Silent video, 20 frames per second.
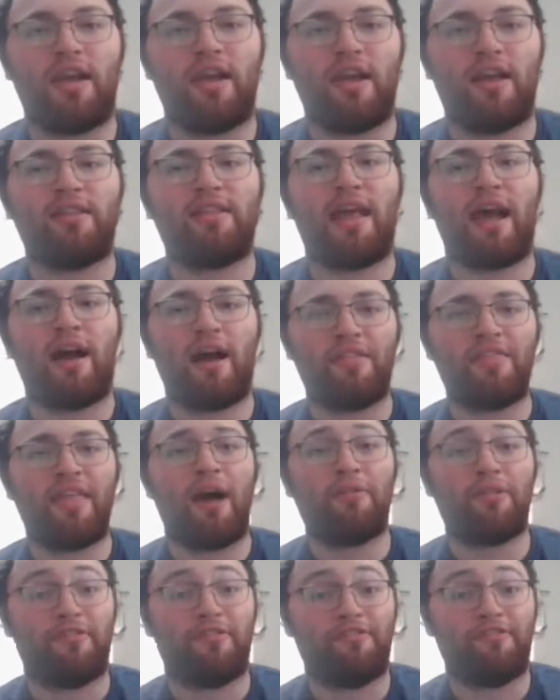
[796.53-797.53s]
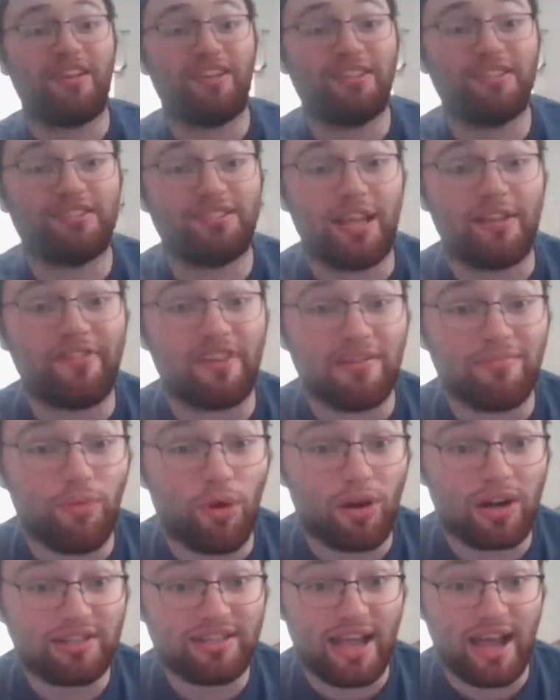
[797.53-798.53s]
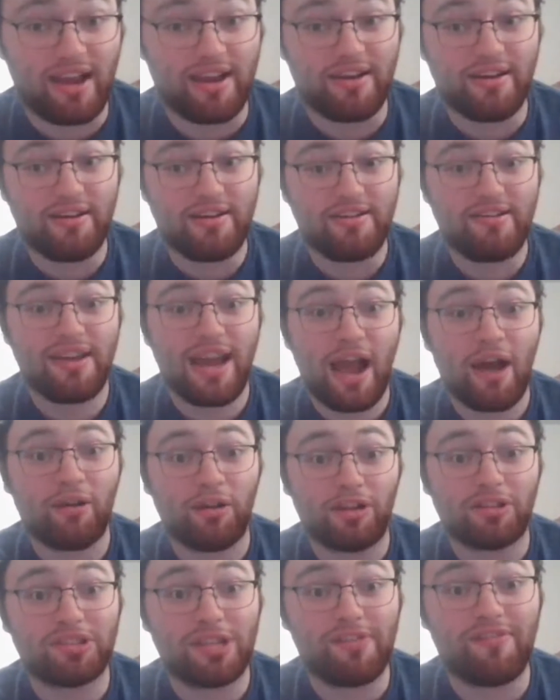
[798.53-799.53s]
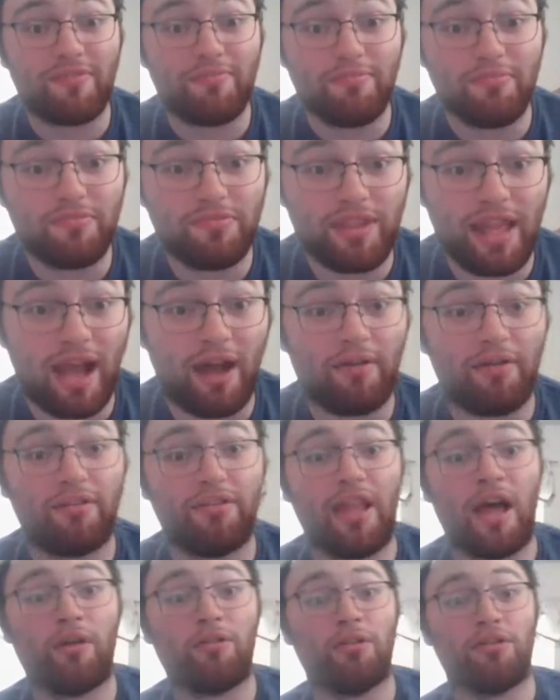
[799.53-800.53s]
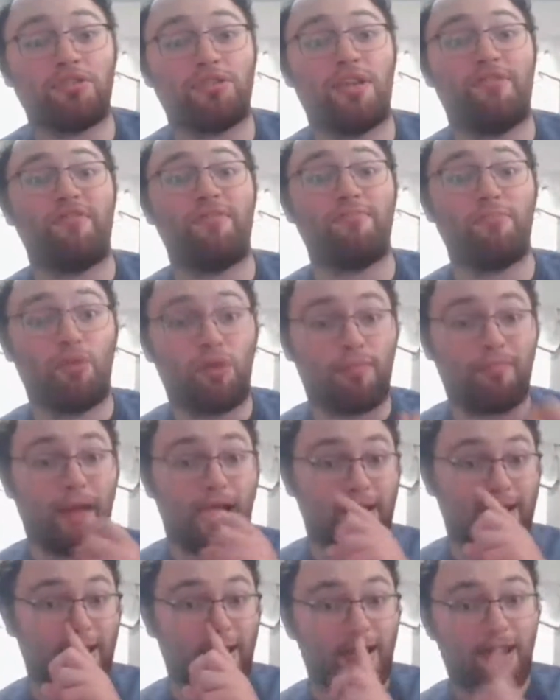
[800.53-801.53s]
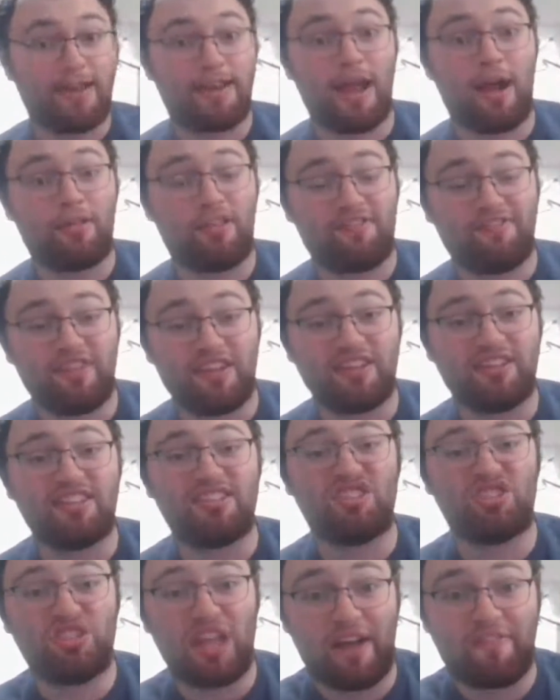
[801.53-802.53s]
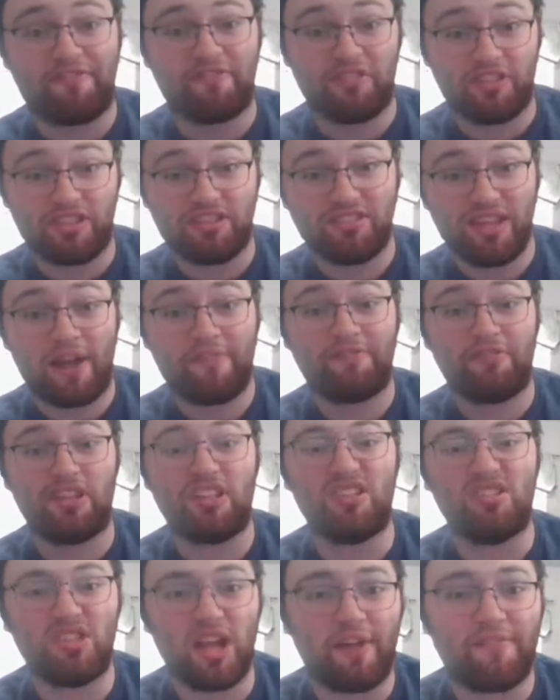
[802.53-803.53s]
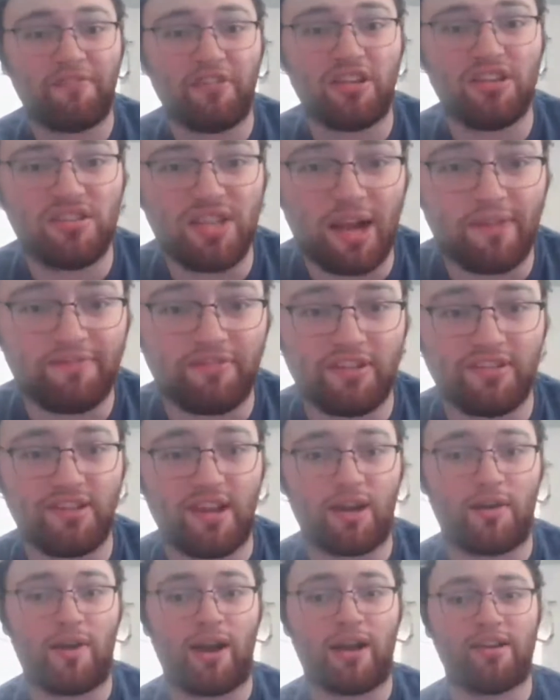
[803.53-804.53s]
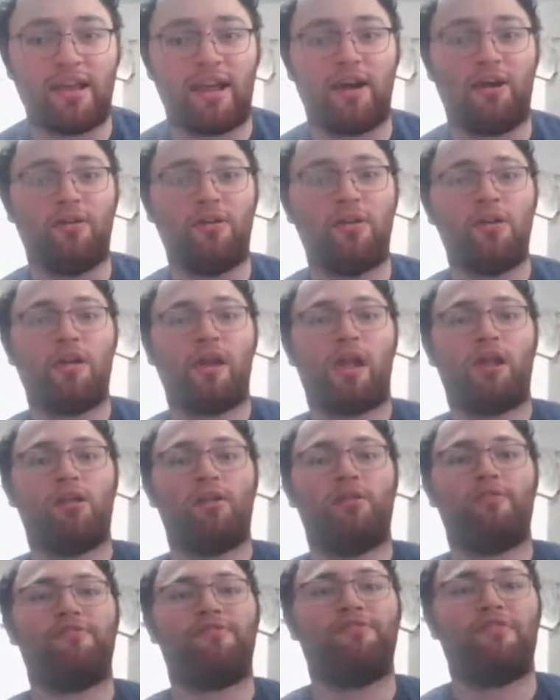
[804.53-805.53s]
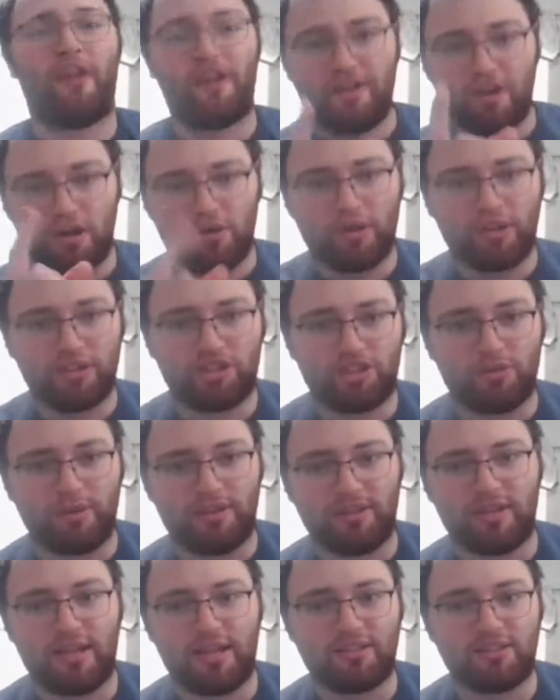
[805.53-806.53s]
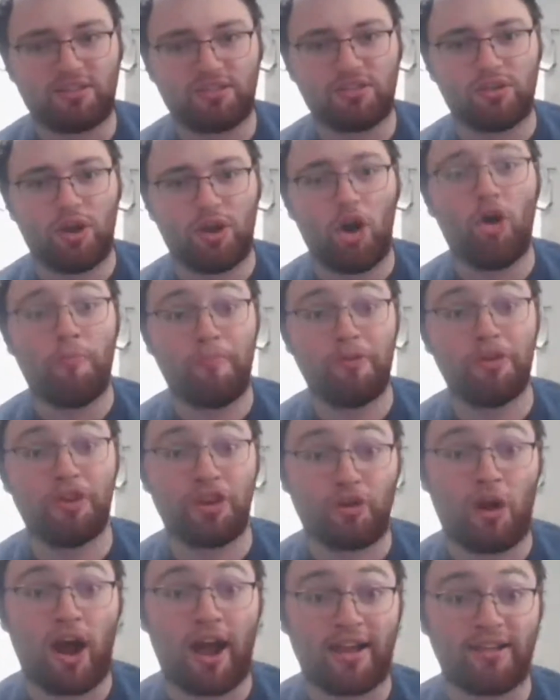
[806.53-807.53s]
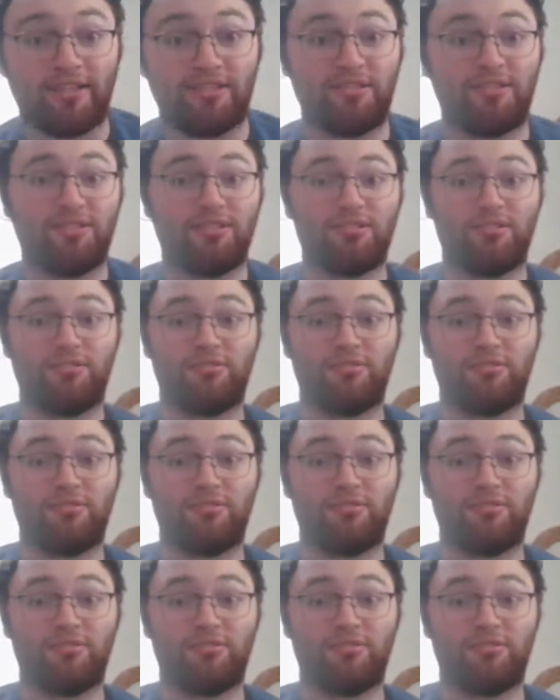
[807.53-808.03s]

And now the Fiend is even more dead. Now it looks even more bad. Now the Fiend is definitely dead right now. Find no issue with this. Open your eyes.